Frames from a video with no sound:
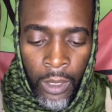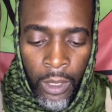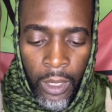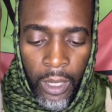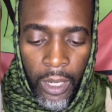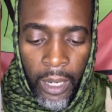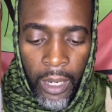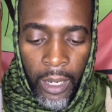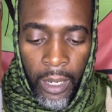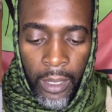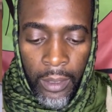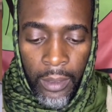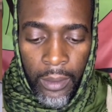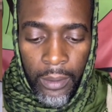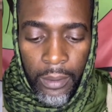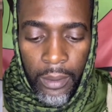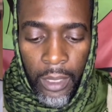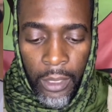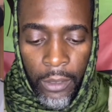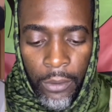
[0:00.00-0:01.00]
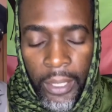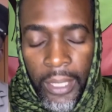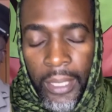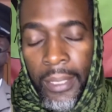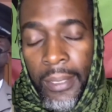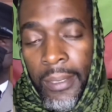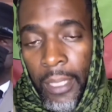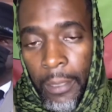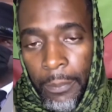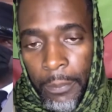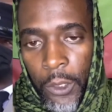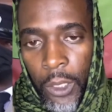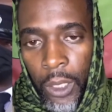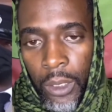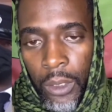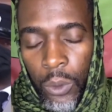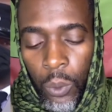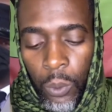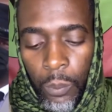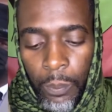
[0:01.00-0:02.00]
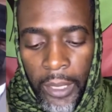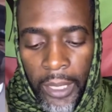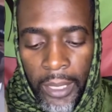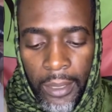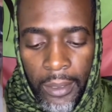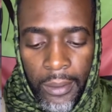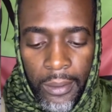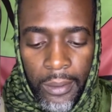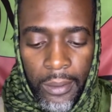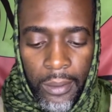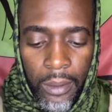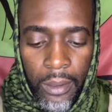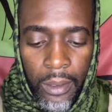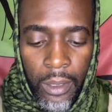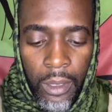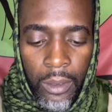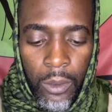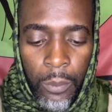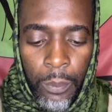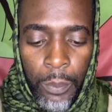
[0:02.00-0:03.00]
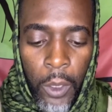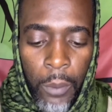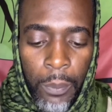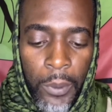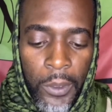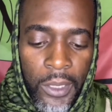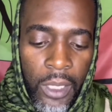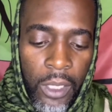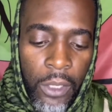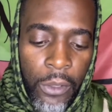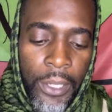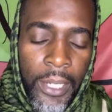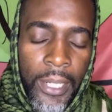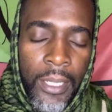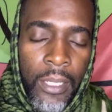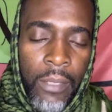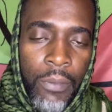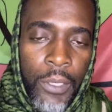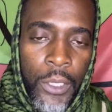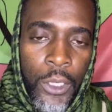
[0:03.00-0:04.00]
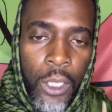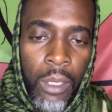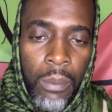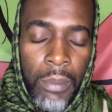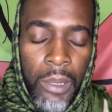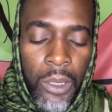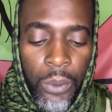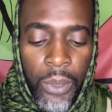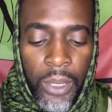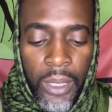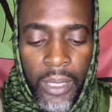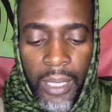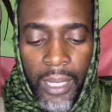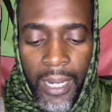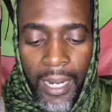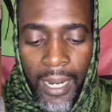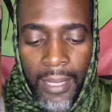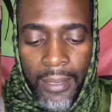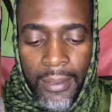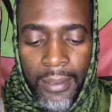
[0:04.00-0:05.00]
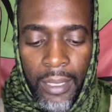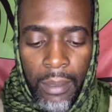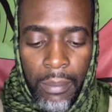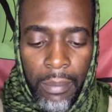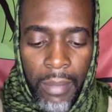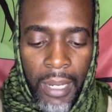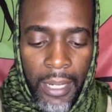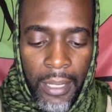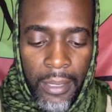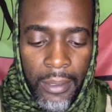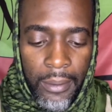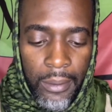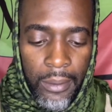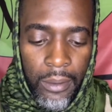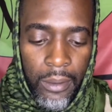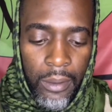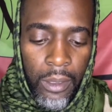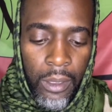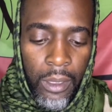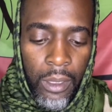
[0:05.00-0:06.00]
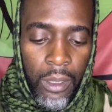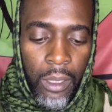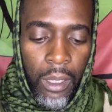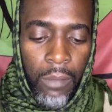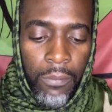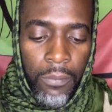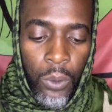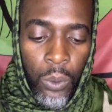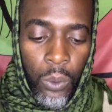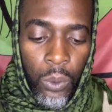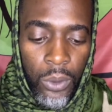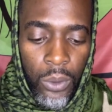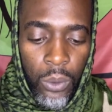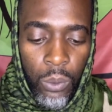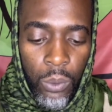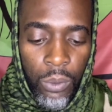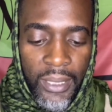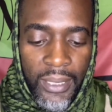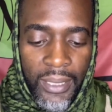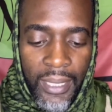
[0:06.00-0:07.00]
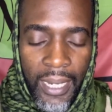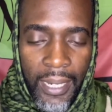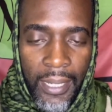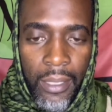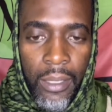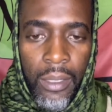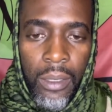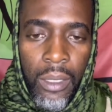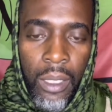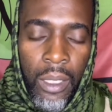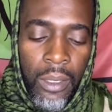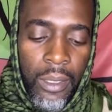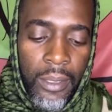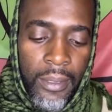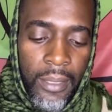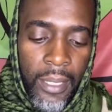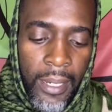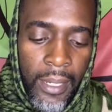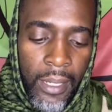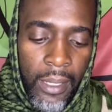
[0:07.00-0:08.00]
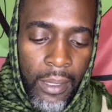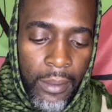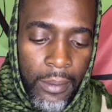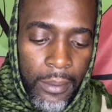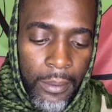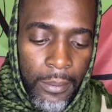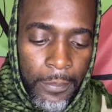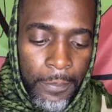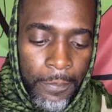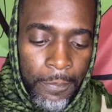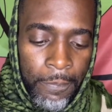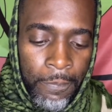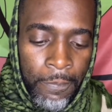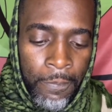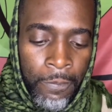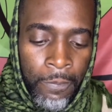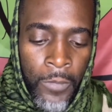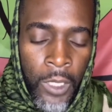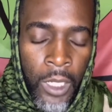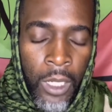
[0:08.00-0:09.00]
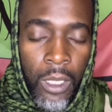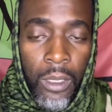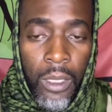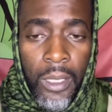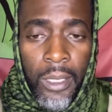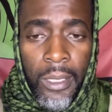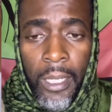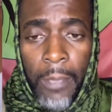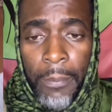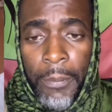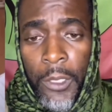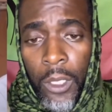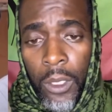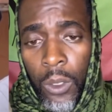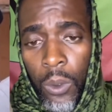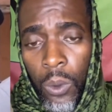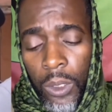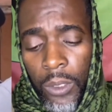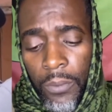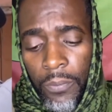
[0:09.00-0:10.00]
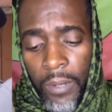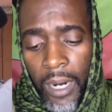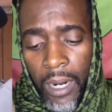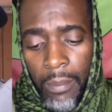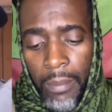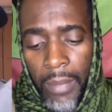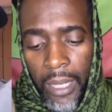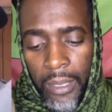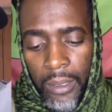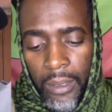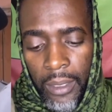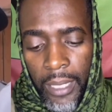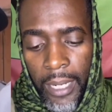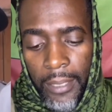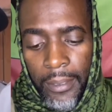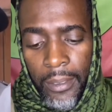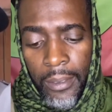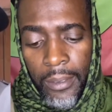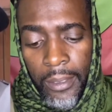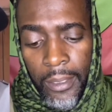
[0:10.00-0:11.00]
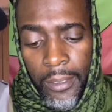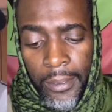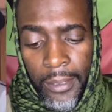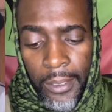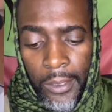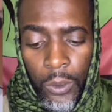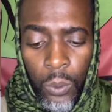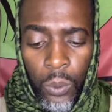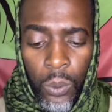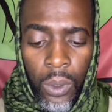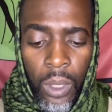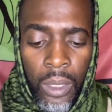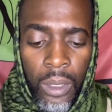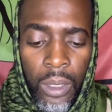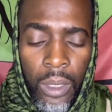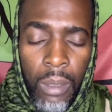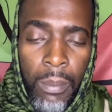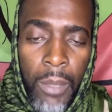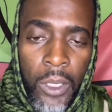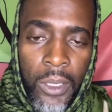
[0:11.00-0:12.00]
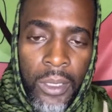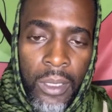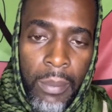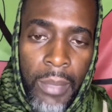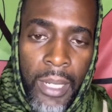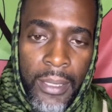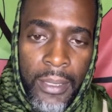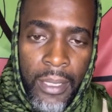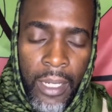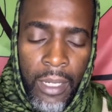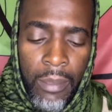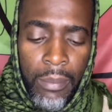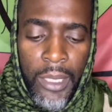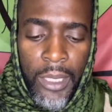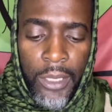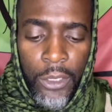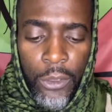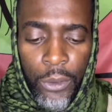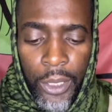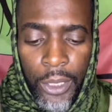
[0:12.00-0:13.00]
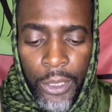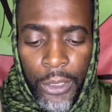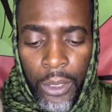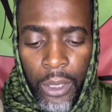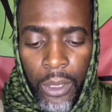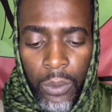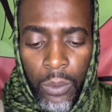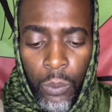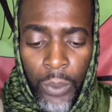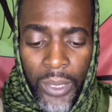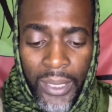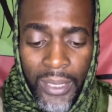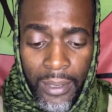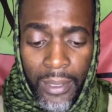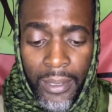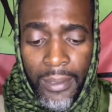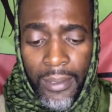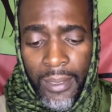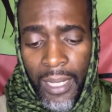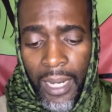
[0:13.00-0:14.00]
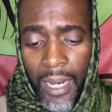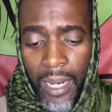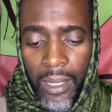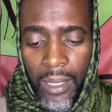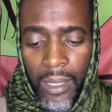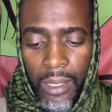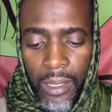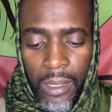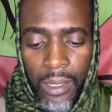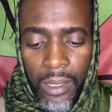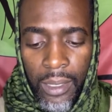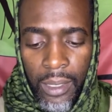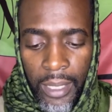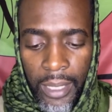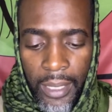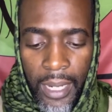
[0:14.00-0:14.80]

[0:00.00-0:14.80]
and a great deception took place to purposely create division between the hearts and minds of those who reside on this island. The deception goes far back to 1962 under the Bustamante administration, with the Siaga-led